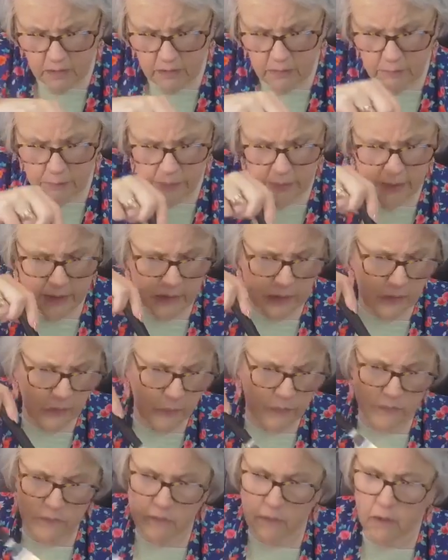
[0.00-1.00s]
complected
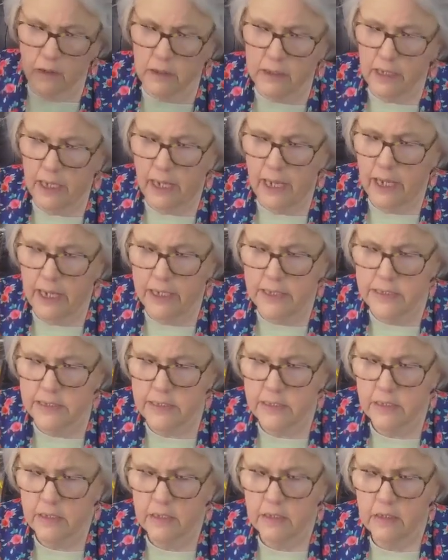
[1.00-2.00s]
with dark eyes
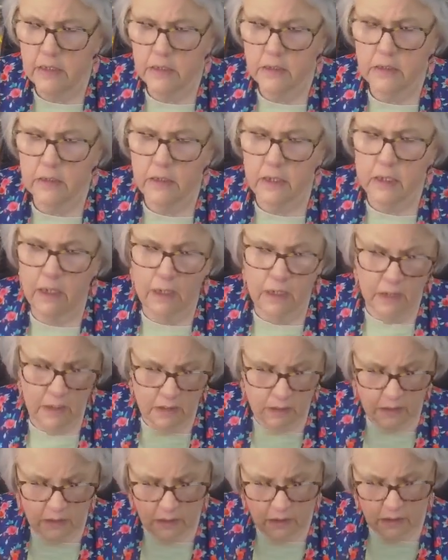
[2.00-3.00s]

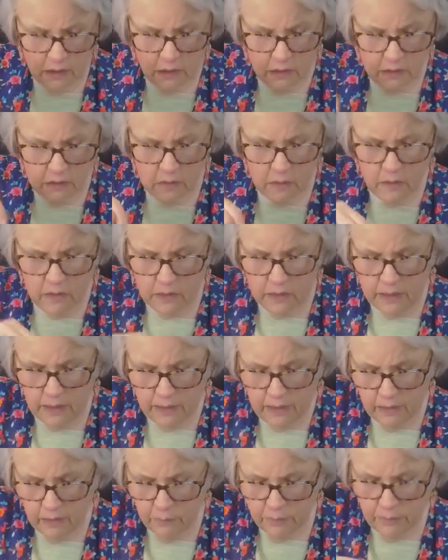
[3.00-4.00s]
and dark
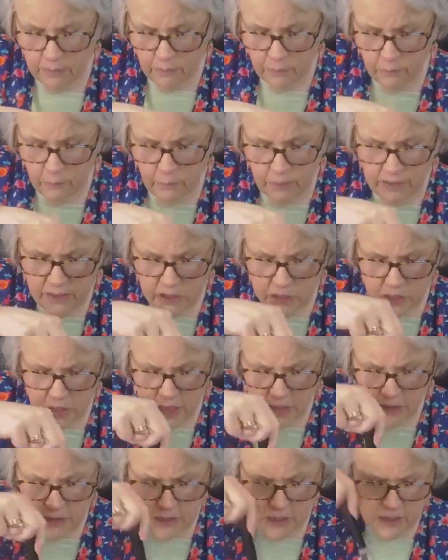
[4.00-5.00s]
hair, but we
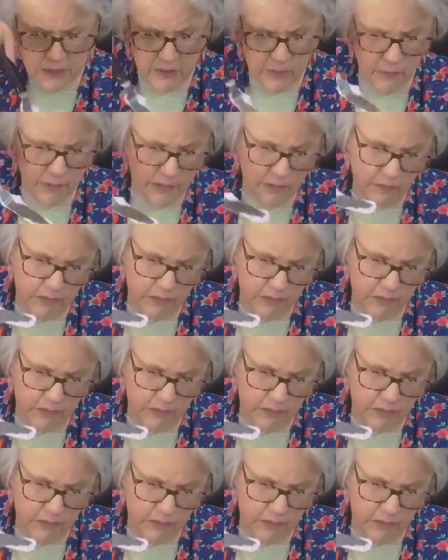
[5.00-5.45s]
shall see. We don't